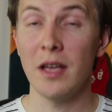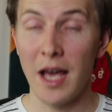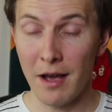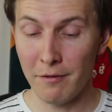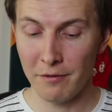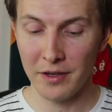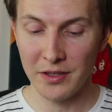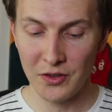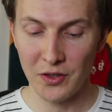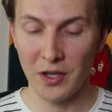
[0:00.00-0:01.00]
every
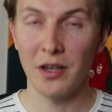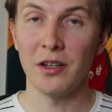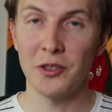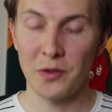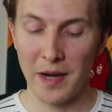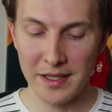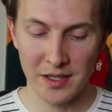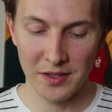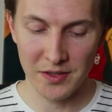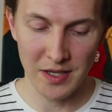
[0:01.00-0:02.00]
single
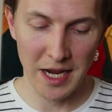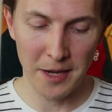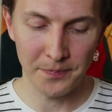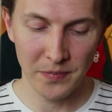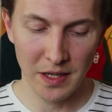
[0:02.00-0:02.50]
trading day.